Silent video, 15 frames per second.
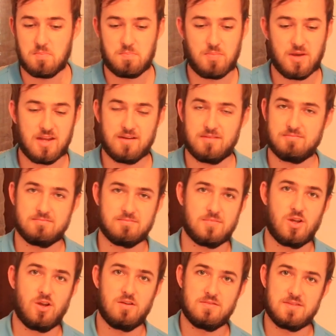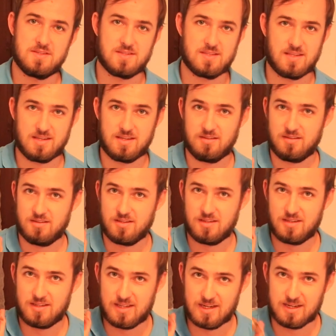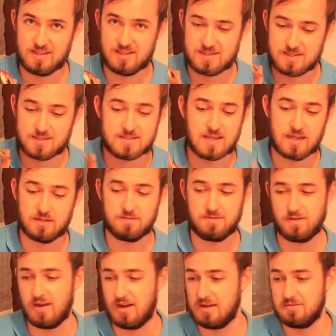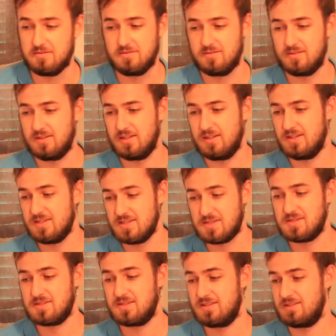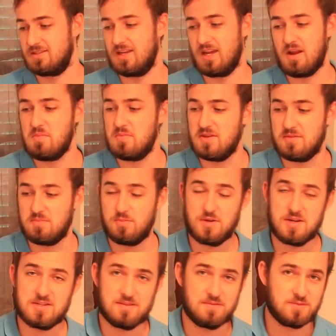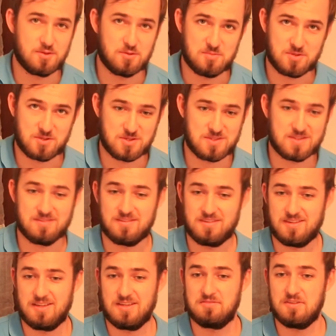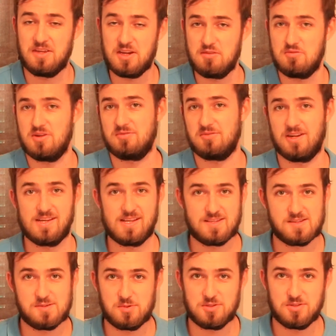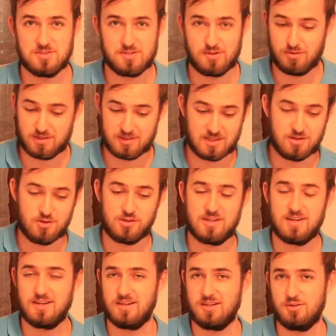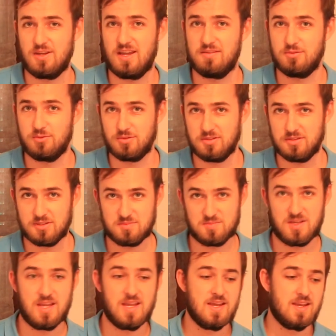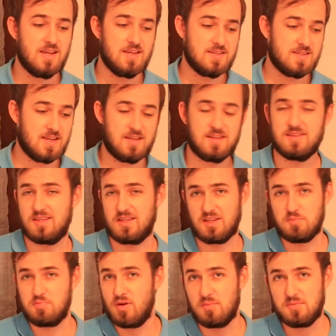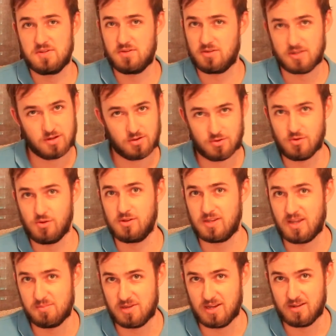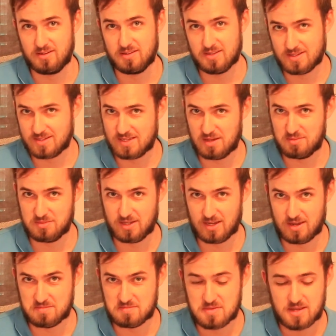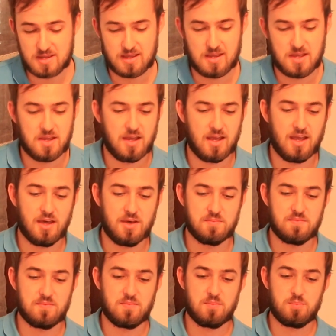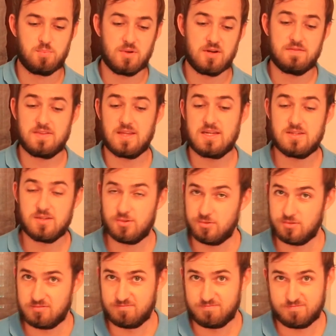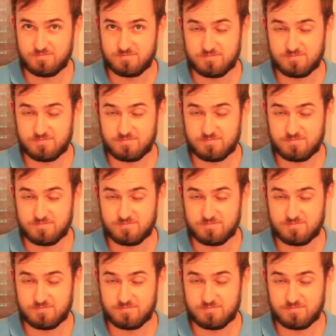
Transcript: But obviously getting these exact 5 is going to be pretty difficult, because if anyone realizes what you're doing, they're not going to let you have all of them. Second thing, they're probably not going to all come out in the same game. But if they do,